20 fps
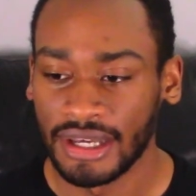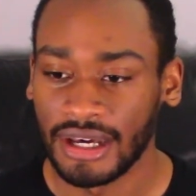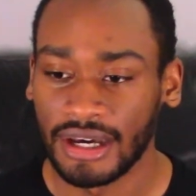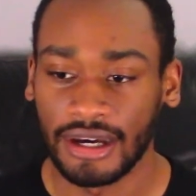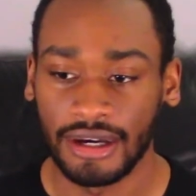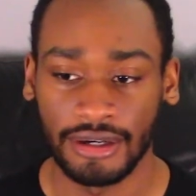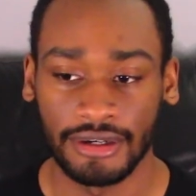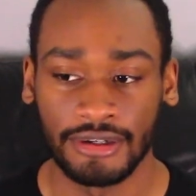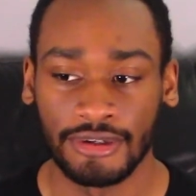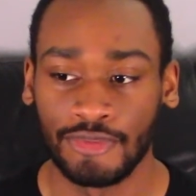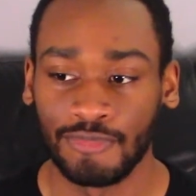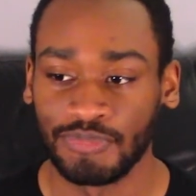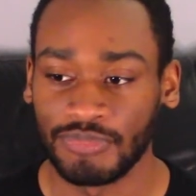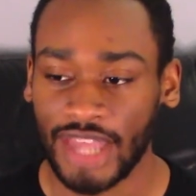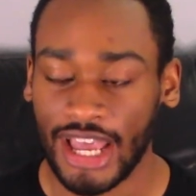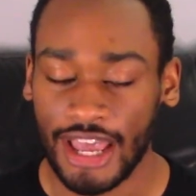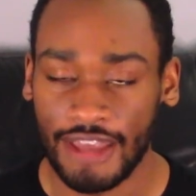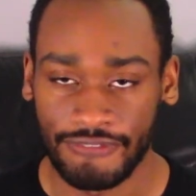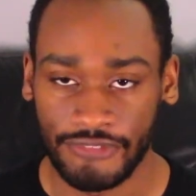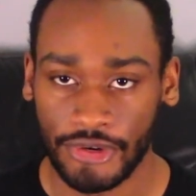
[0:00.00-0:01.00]

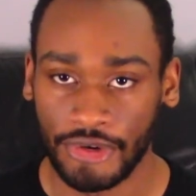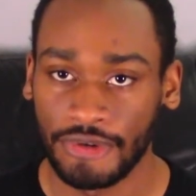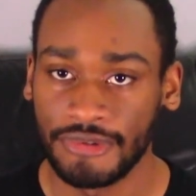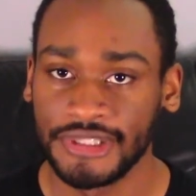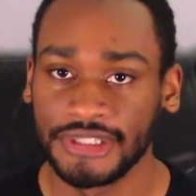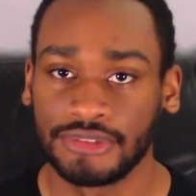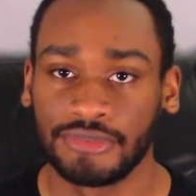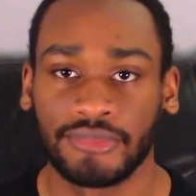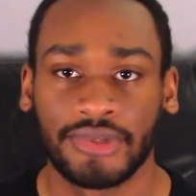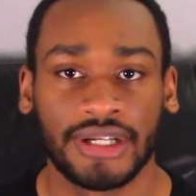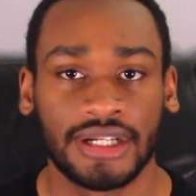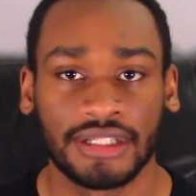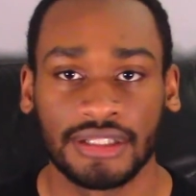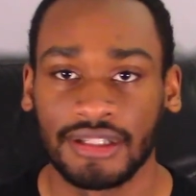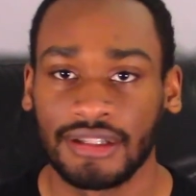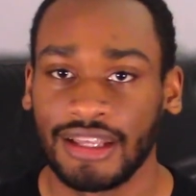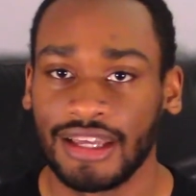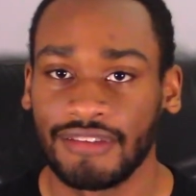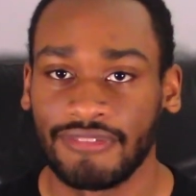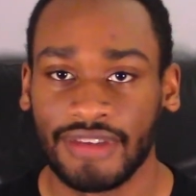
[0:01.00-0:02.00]
I've always wanted a
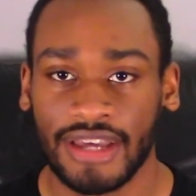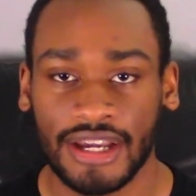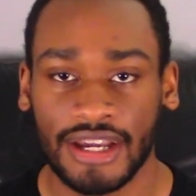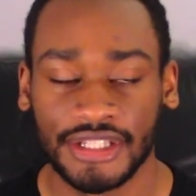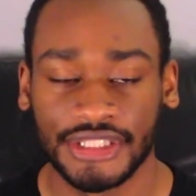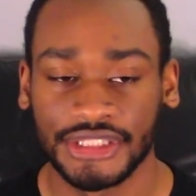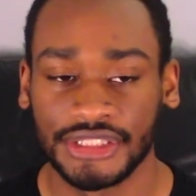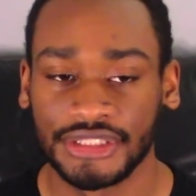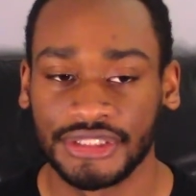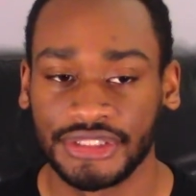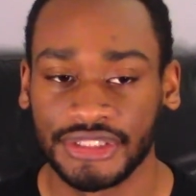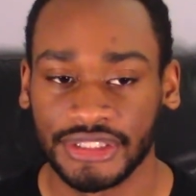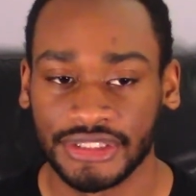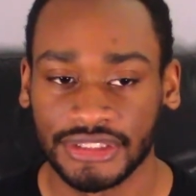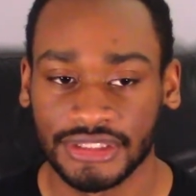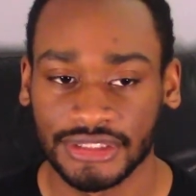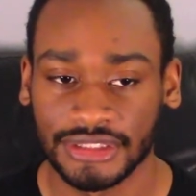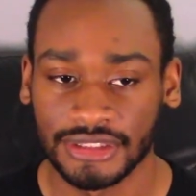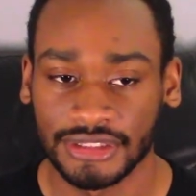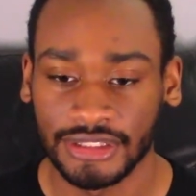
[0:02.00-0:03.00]
live action
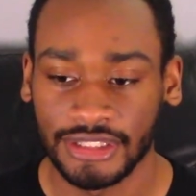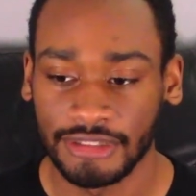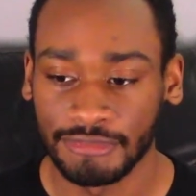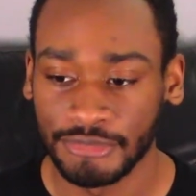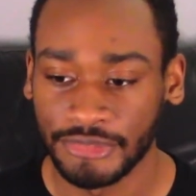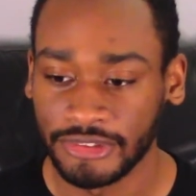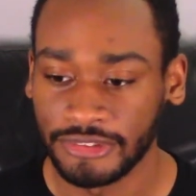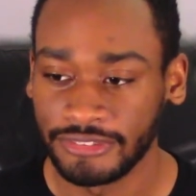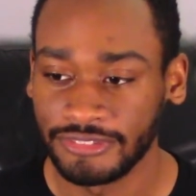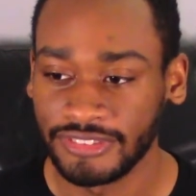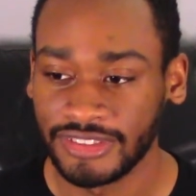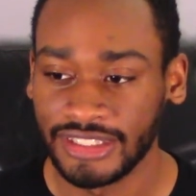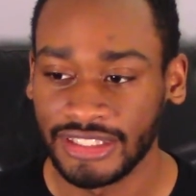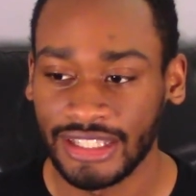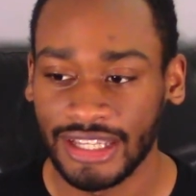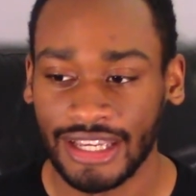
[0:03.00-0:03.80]
Justice League movie,